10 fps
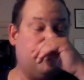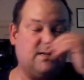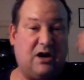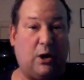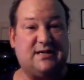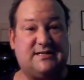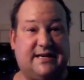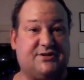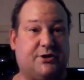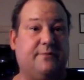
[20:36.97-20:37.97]
there's an art
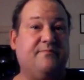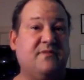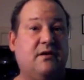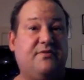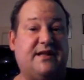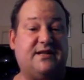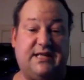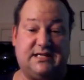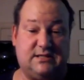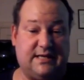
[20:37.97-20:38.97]
center
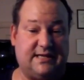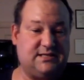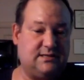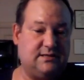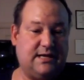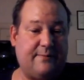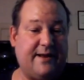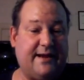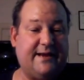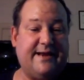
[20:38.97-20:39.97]
that's
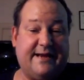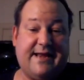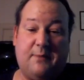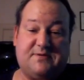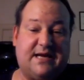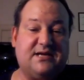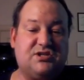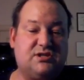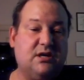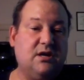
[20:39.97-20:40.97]
come in and helped
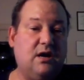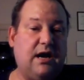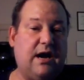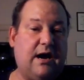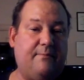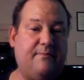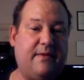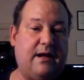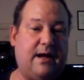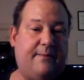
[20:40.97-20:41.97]
us,
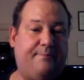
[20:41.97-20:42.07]
called